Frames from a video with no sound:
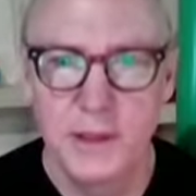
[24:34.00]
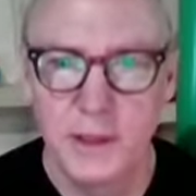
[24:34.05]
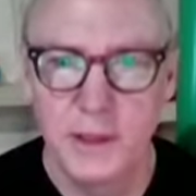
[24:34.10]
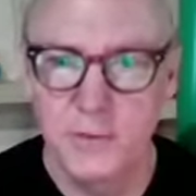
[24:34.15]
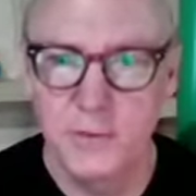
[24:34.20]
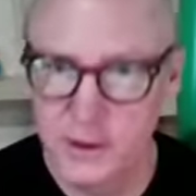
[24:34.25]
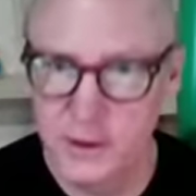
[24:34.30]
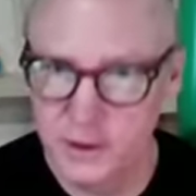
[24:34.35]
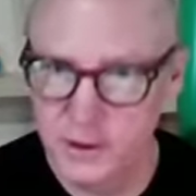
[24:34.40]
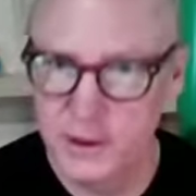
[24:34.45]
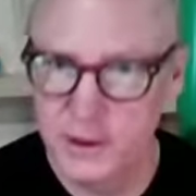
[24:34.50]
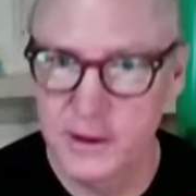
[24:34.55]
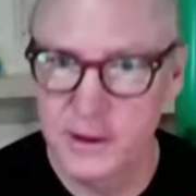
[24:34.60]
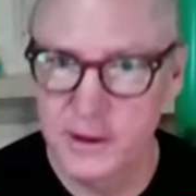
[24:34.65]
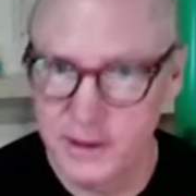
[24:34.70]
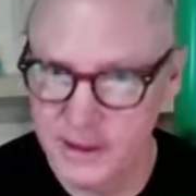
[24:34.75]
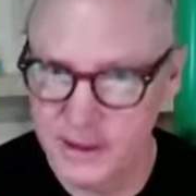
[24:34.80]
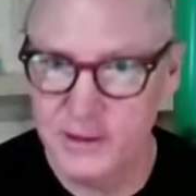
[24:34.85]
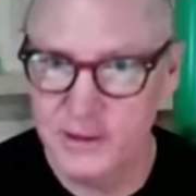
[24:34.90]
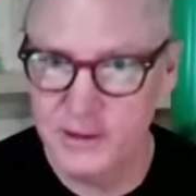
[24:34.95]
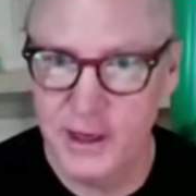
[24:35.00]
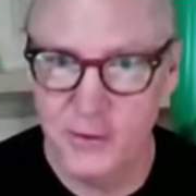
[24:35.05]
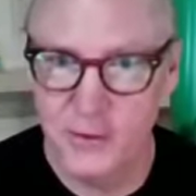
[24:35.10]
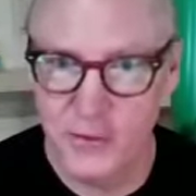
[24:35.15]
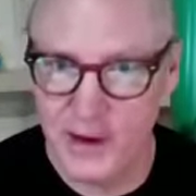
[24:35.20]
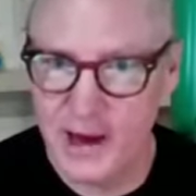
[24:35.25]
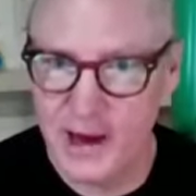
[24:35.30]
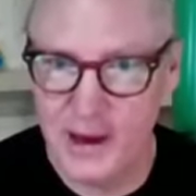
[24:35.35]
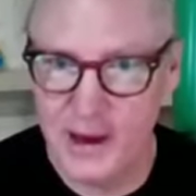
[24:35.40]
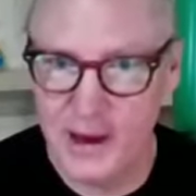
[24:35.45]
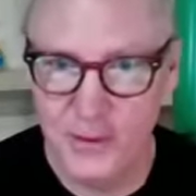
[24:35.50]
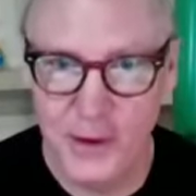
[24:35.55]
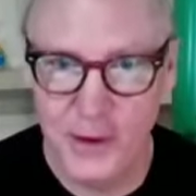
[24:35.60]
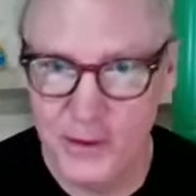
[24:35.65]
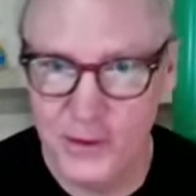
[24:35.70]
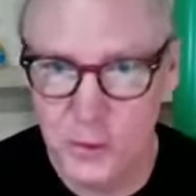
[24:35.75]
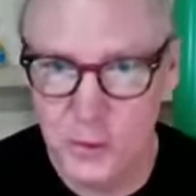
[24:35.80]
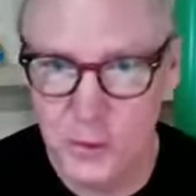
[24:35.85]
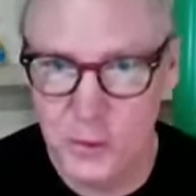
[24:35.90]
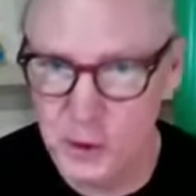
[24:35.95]
definitely got that
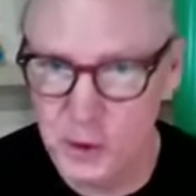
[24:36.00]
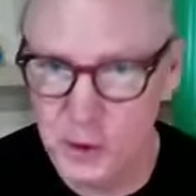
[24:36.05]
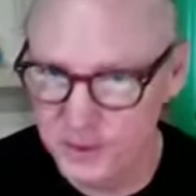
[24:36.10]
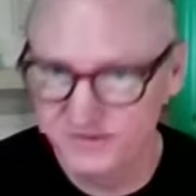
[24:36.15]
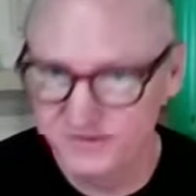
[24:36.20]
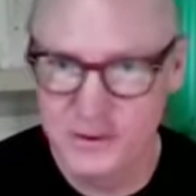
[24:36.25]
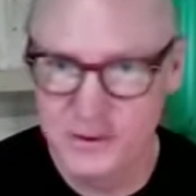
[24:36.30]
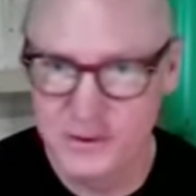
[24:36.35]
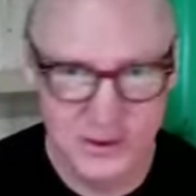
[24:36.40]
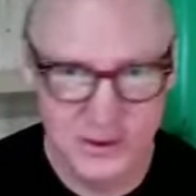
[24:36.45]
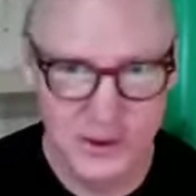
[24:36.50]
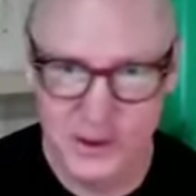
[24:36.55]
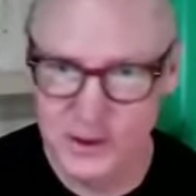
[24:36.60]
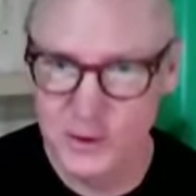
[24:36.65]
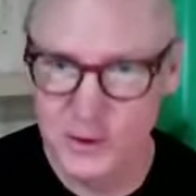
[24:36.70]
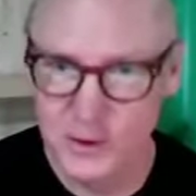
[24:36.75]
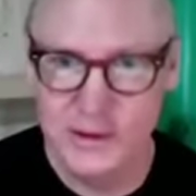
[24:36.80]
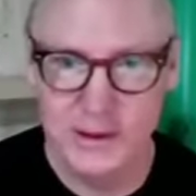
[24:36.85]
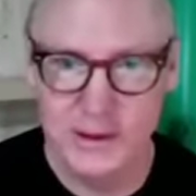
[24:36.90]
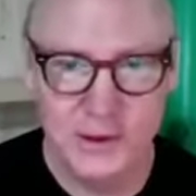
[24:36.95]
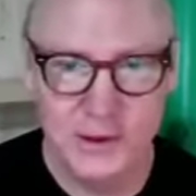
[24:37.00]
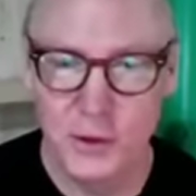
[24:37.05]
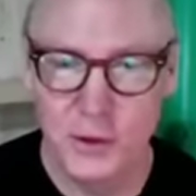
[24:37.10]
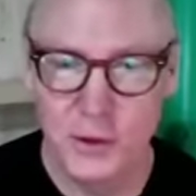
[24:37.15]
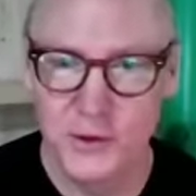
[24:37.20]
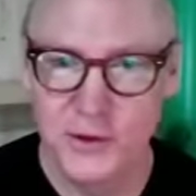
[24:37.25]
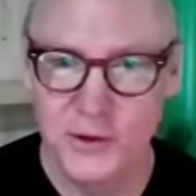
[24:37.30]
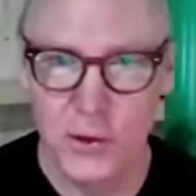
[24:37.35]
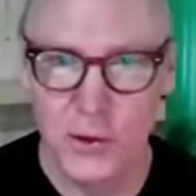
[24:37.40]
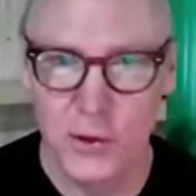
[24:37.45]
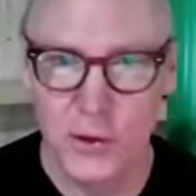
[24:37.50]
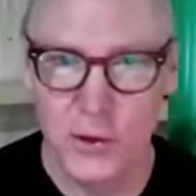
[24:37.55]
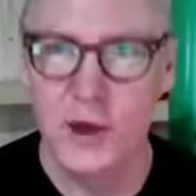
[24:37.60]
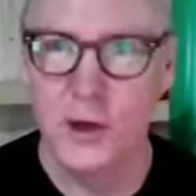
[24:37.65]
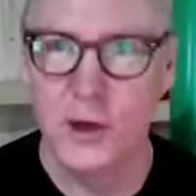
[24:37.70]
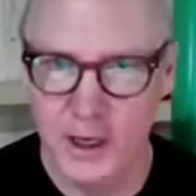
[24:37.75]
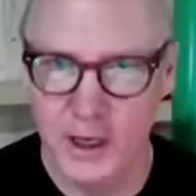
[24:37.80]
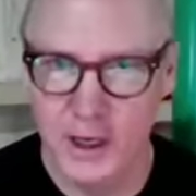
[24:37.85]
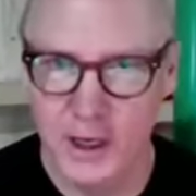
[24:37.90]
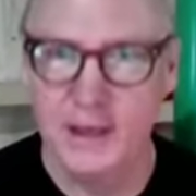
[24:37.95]
vibe. I mean, you just told the story, and
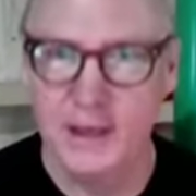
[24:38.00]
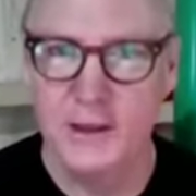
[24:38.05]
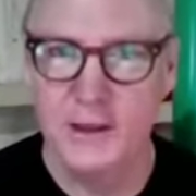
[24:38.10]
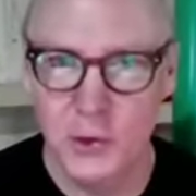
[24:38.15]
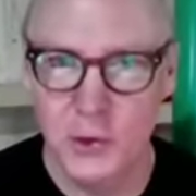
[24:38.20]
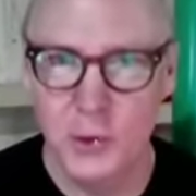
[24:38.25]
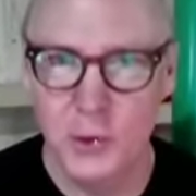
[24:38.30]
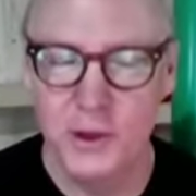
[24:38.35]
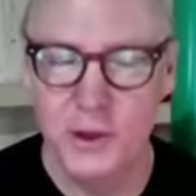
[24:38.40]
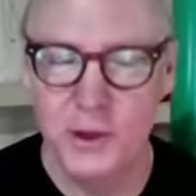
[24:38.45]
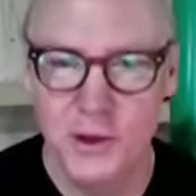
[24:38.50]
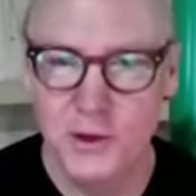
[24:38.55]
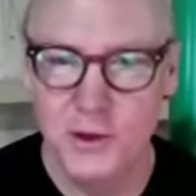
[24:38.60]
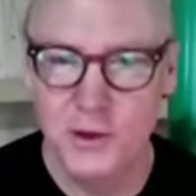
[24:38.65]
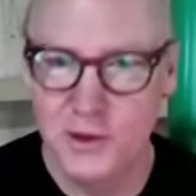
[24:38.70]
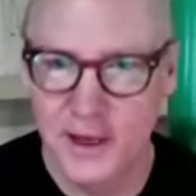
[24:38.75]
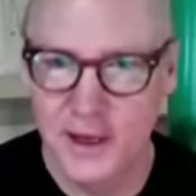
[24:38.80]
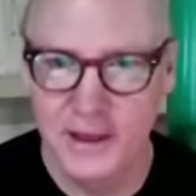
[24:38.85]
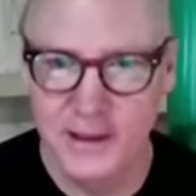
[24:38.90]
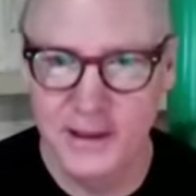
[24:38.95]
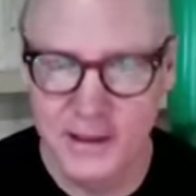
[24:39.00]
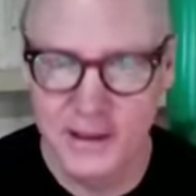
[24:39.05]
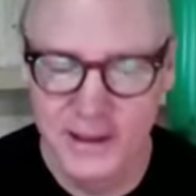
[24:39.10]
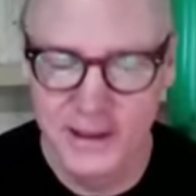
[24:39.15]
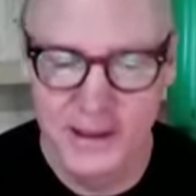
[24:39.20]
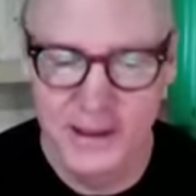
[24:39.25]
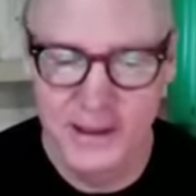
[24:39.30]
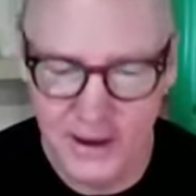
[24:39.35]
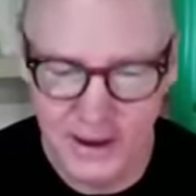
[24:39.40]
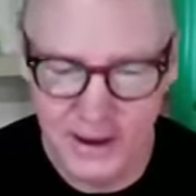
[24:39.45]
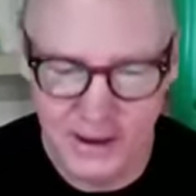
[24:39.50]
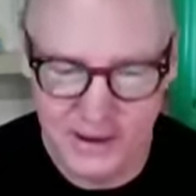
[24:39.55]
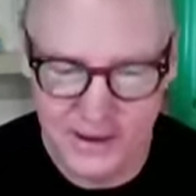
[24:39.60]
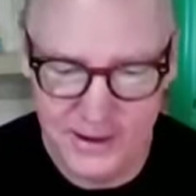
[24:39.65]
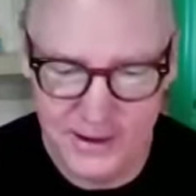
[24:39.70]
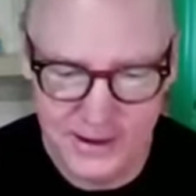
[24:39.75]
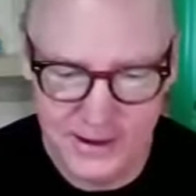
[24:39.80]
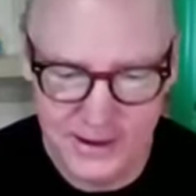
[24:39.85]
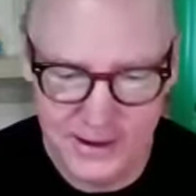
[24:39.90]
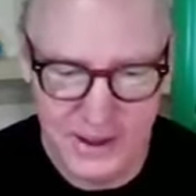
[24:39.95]
I'm like, I can totally hear that
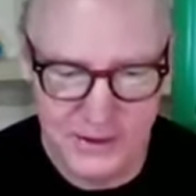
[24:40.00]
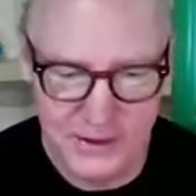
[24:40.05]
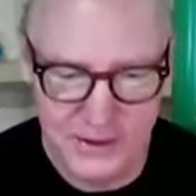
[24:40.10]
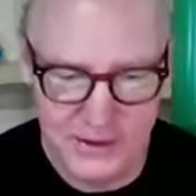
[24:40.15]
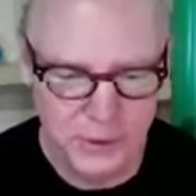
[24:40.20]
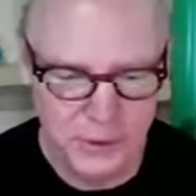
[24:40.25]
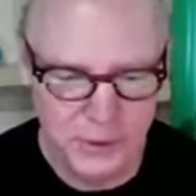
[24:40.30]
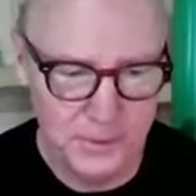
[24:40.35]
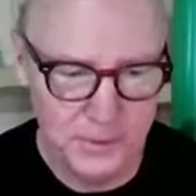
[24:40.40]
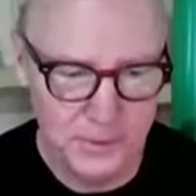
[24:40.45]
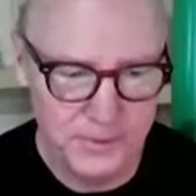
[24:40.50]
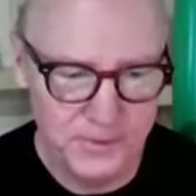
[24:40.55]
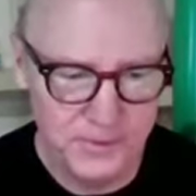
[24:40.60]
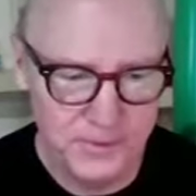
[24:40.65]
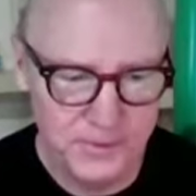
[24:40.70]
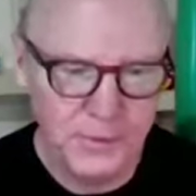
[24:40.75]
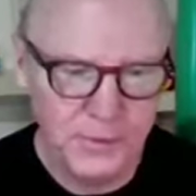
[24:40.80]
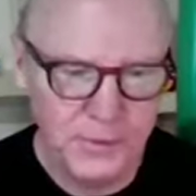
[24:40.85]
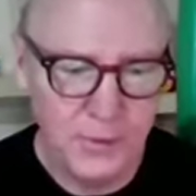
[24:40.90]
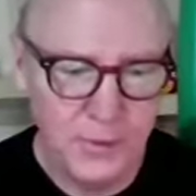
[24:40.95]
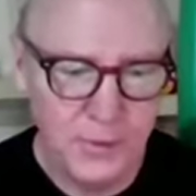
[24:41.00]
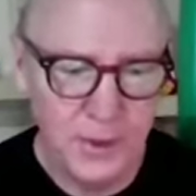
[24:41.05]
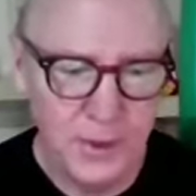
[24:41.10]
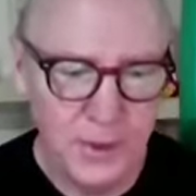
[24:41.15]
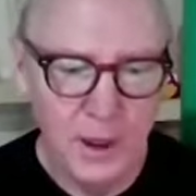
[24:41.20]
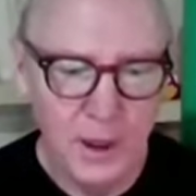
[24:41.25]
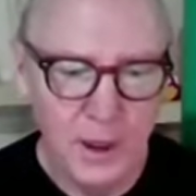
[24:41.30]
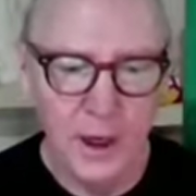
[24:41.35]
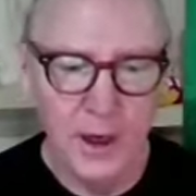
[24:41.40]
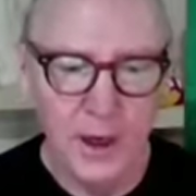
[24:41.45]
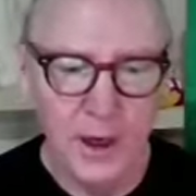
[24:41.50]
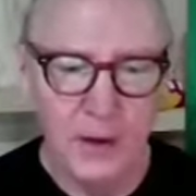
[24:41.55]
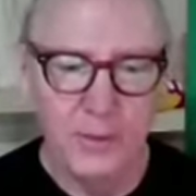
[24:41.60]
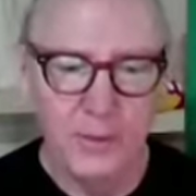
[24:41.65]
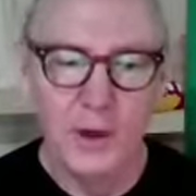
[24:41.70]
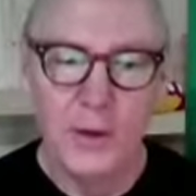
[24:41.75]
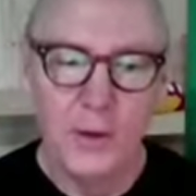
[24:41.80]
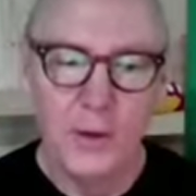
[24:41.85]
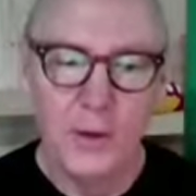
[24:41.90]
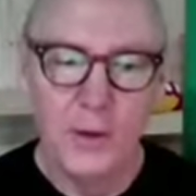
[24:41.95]
in that tune.
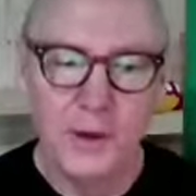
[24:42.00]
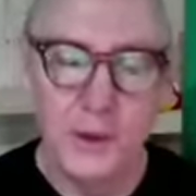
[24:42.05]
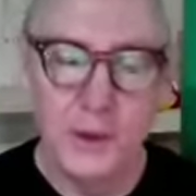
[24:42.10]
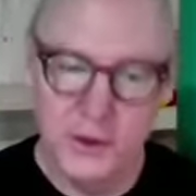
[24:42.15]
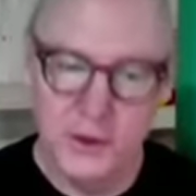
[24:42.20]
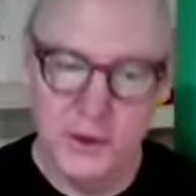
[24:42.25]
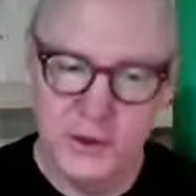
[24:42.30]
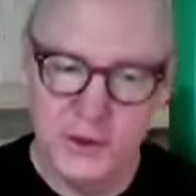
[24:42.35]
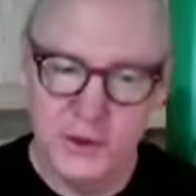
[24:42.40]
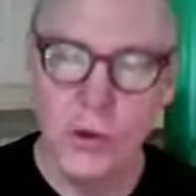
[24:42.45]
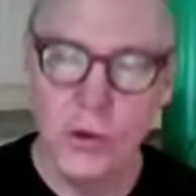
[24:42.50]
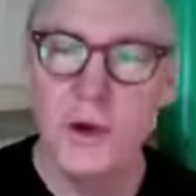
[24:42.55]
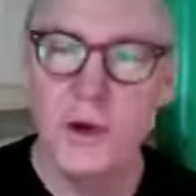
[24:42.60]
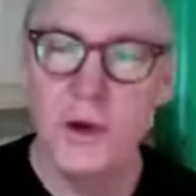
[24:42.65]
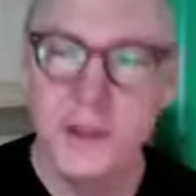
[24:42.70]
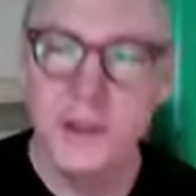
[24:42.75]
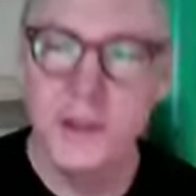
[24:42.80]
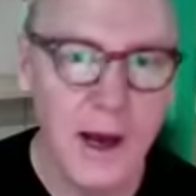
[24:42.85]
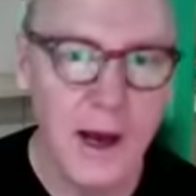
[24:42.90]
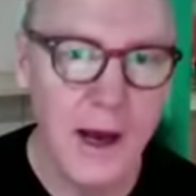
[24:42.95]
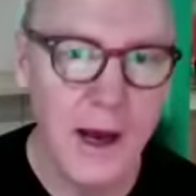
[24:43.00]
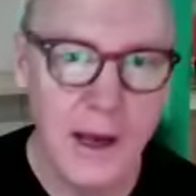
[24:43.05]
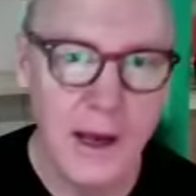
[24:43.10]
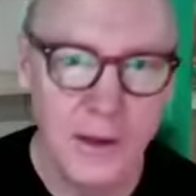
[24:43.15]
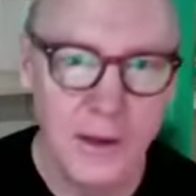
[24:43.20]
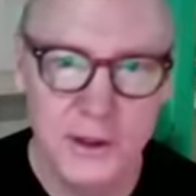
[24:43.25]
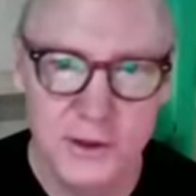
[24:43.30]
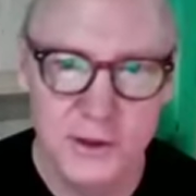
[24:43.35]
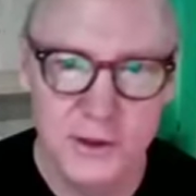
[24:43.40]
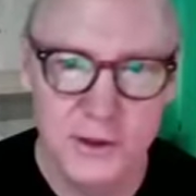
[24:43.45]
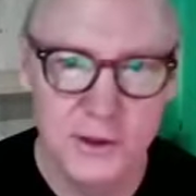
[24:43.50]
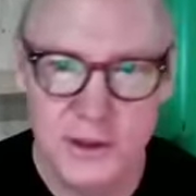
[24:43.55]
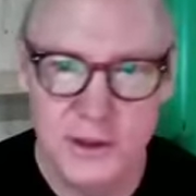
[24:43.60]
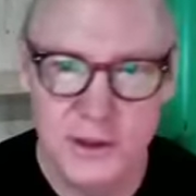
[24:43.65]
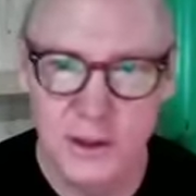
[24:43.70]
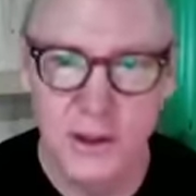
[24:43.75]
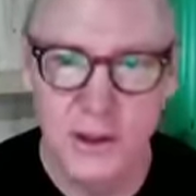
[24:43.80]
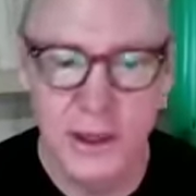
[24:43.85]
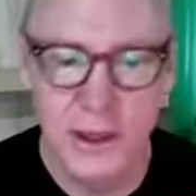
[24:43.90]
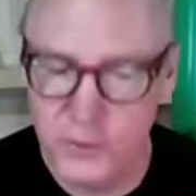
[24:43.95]
But then like story time is just
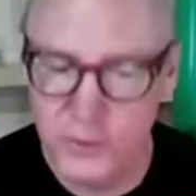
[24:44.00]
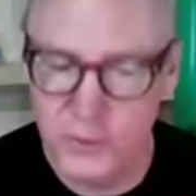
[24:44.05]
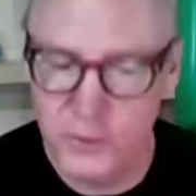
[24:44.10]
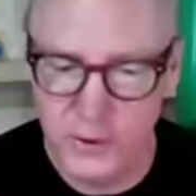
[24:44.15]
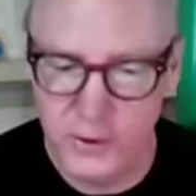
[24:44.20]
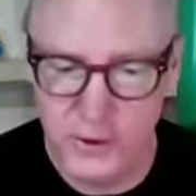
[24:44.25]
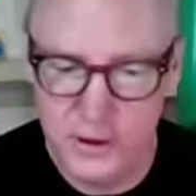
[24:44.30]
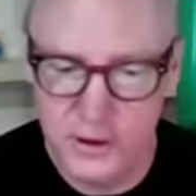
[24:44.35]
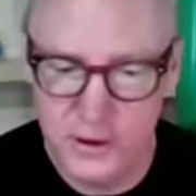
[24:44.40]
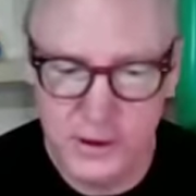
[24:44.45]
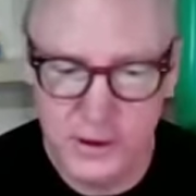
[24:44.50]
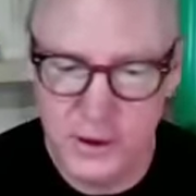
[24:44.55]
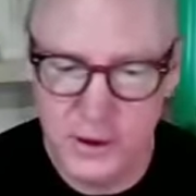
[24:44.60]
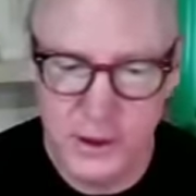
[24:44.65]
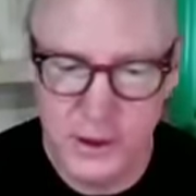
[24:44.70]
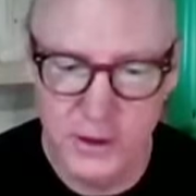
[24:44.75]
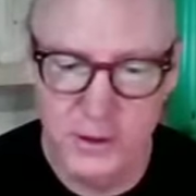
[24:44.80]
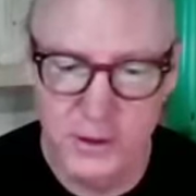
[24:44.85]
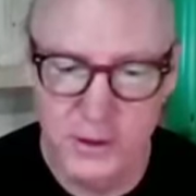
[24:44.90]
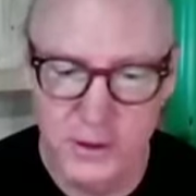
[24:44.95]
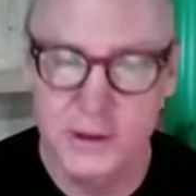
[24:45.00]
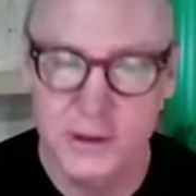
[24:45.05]
delightful. You got